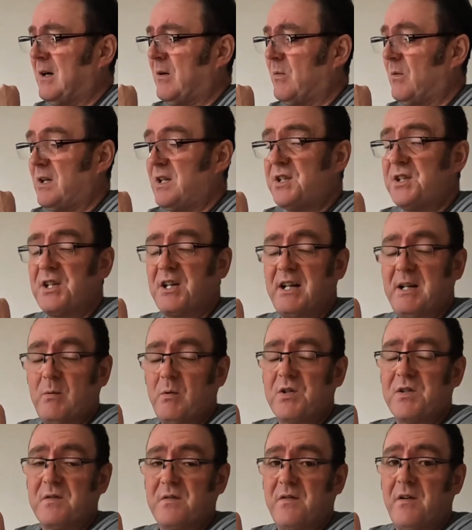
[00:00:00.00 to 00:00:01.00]
Well, it certainly
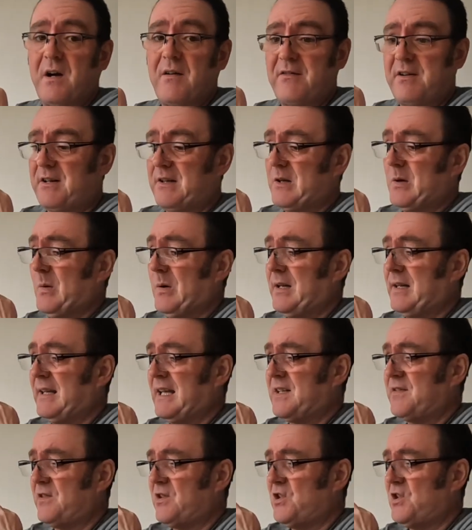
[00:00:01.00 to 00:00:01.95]
wasn't 500 quid, that's for